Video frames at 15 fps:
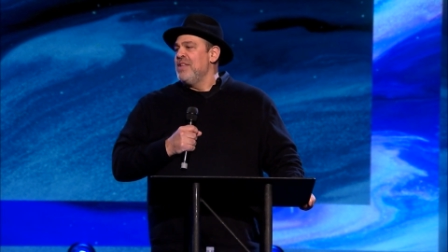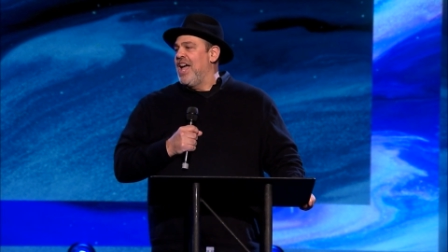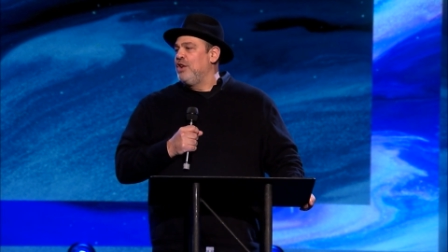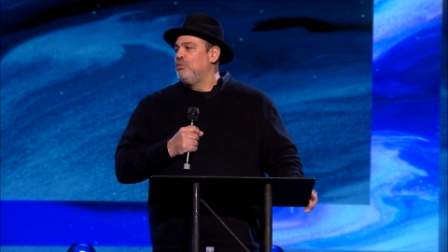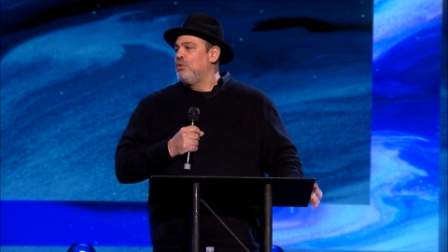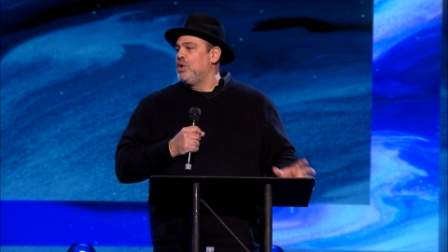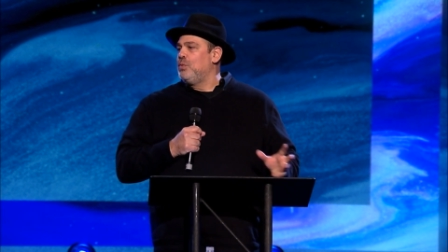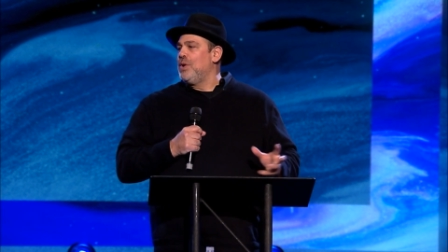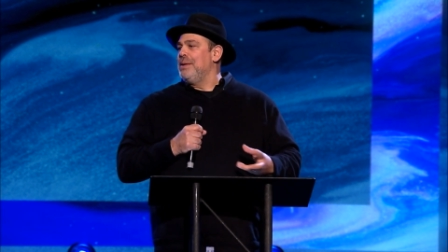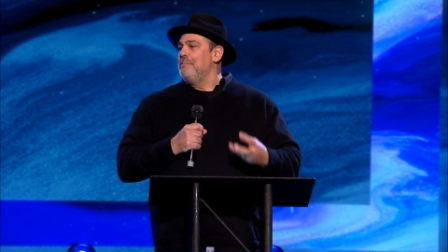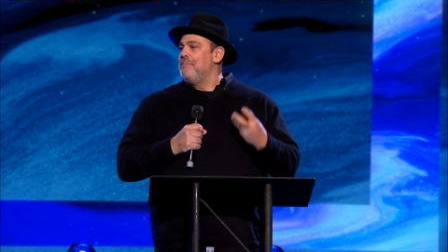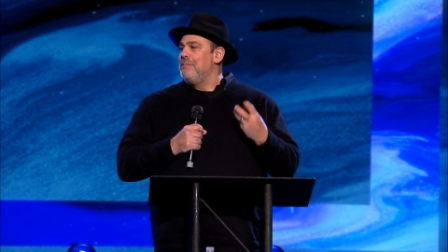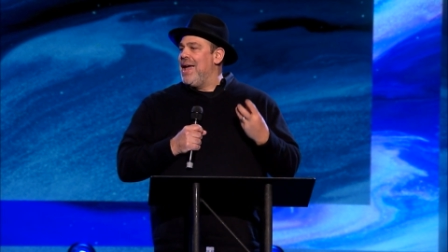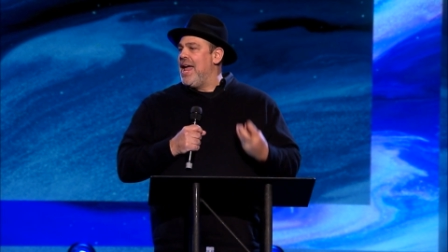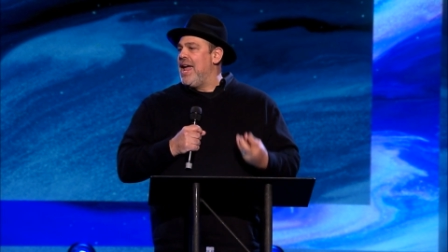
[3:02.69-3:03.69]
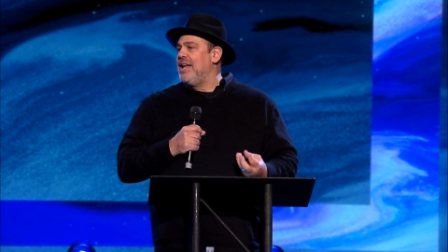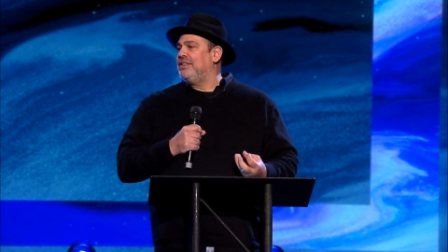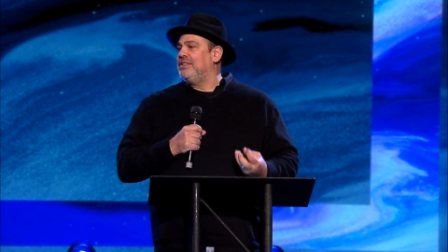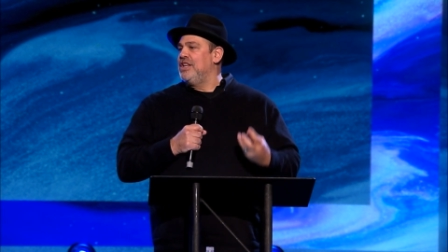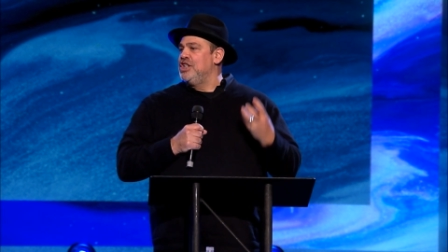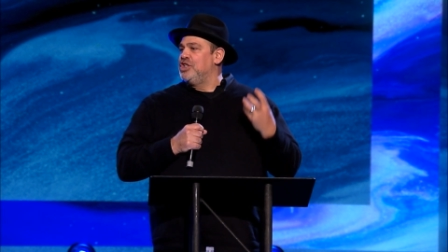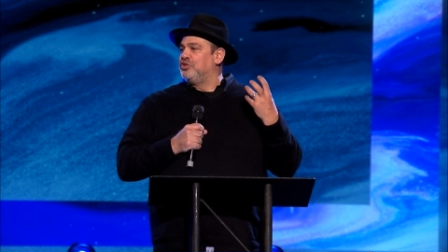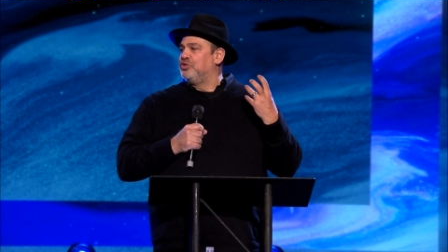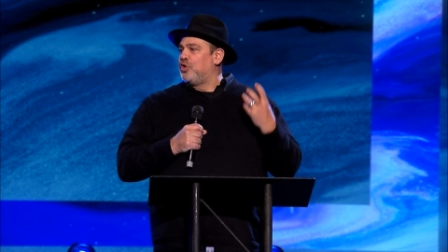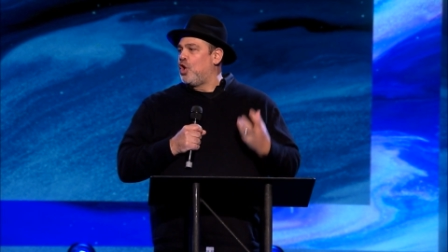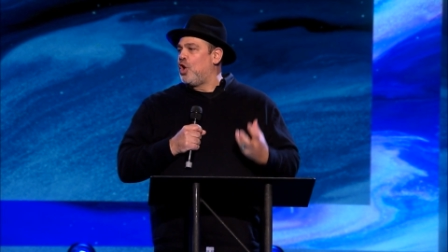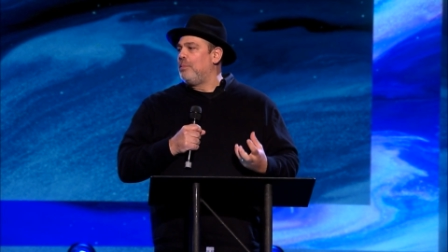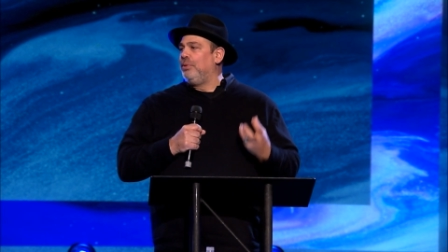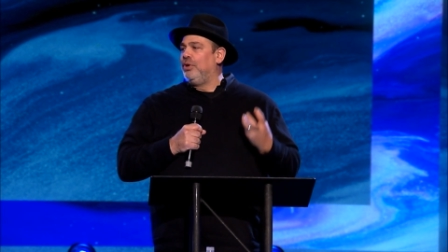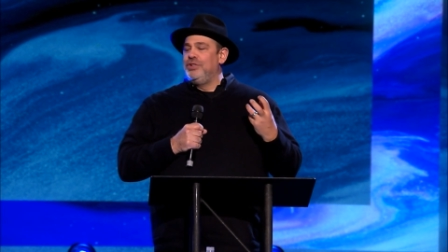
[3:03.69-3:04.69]
And when we make these
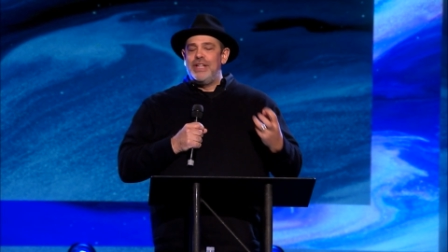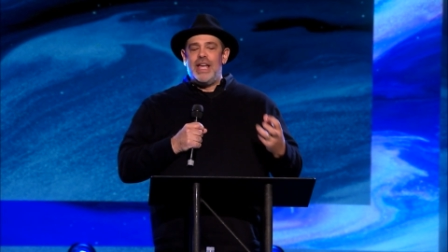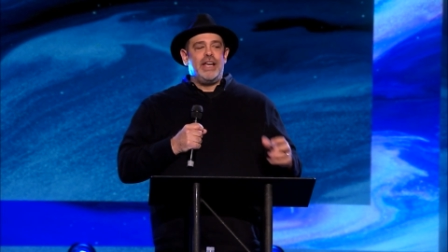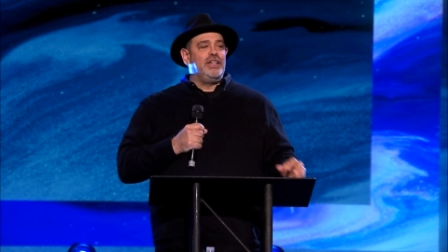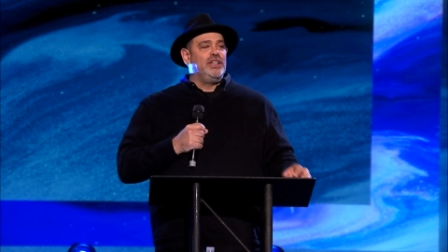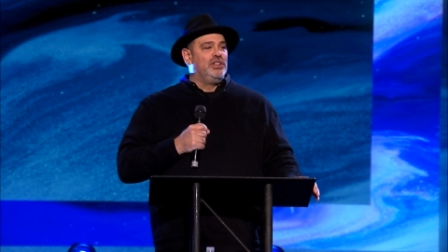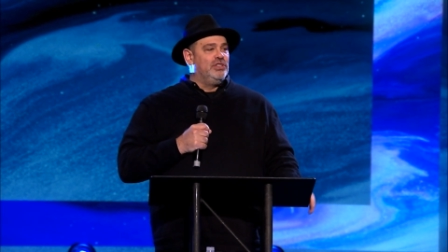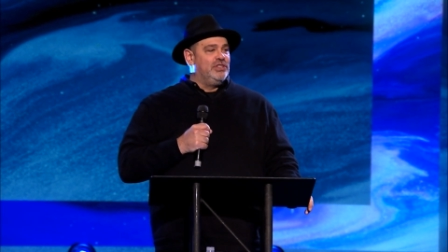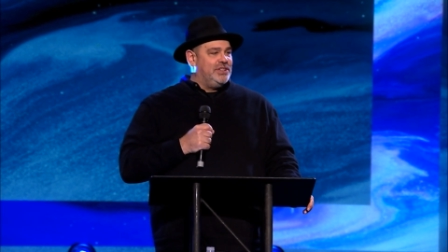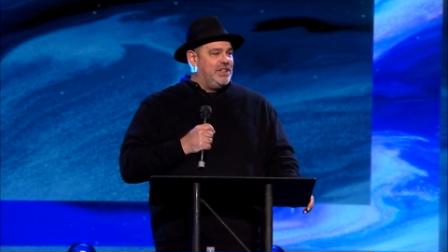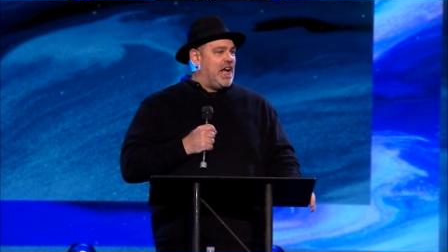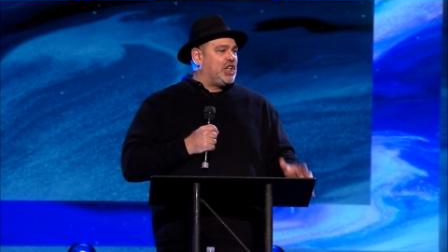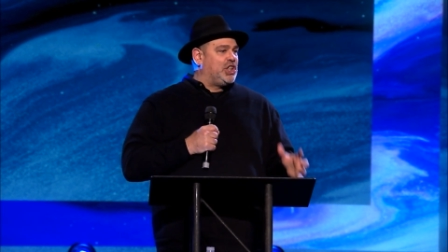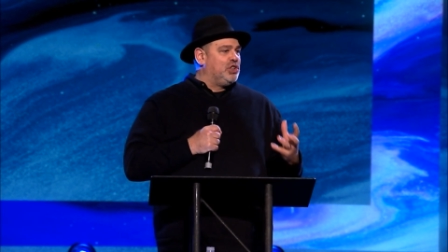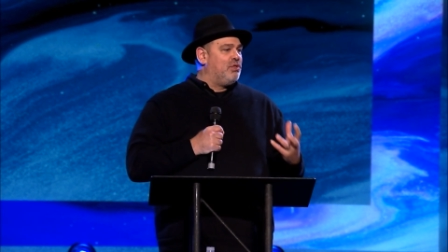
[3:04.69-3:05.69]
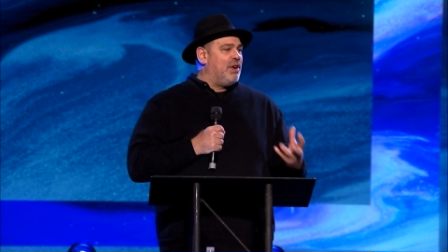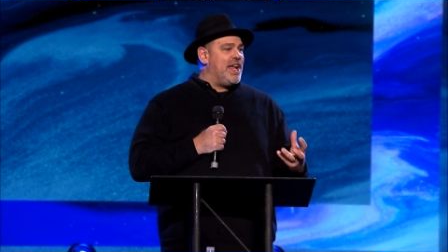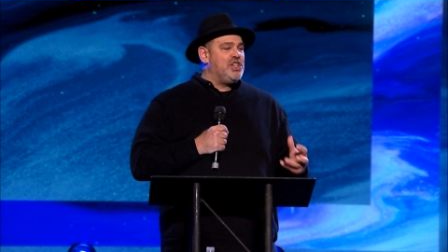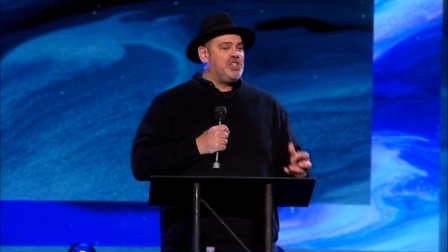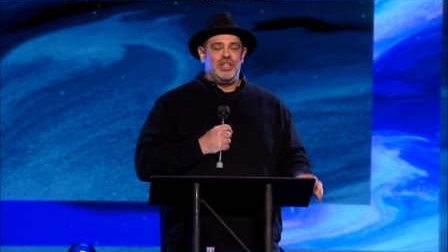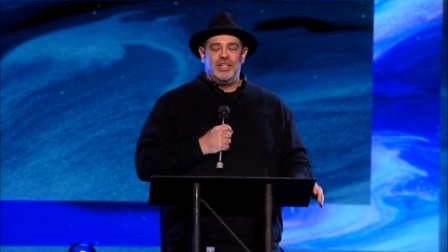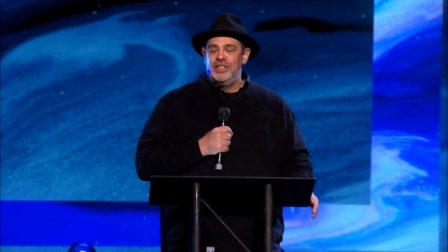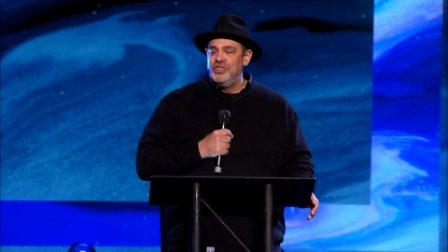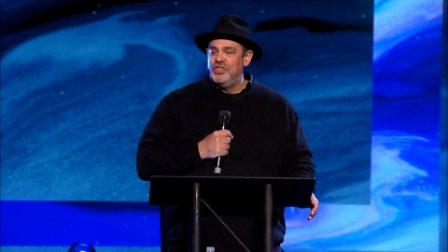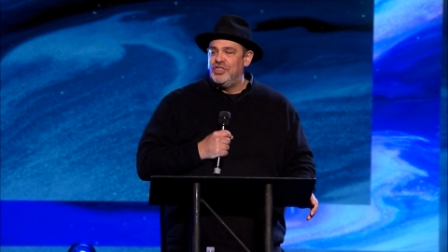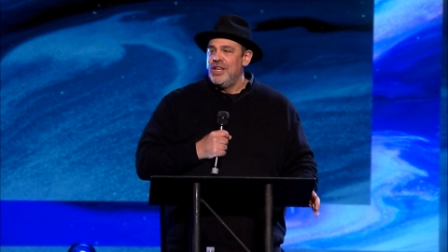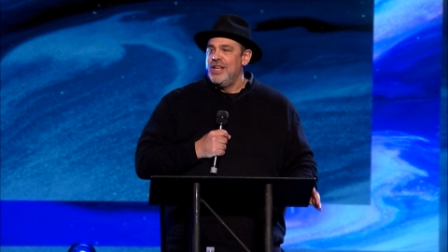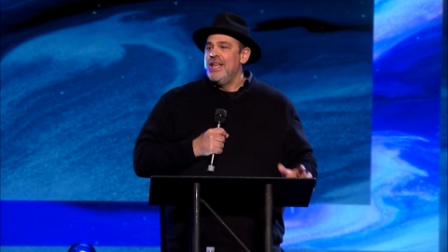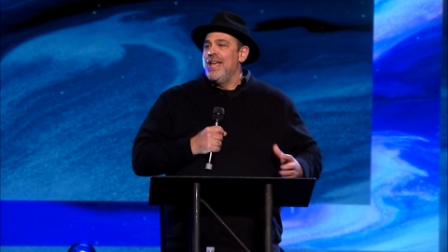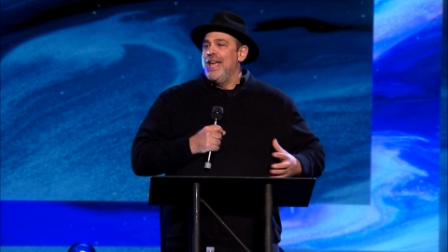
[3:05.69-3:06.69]
verbal declarations,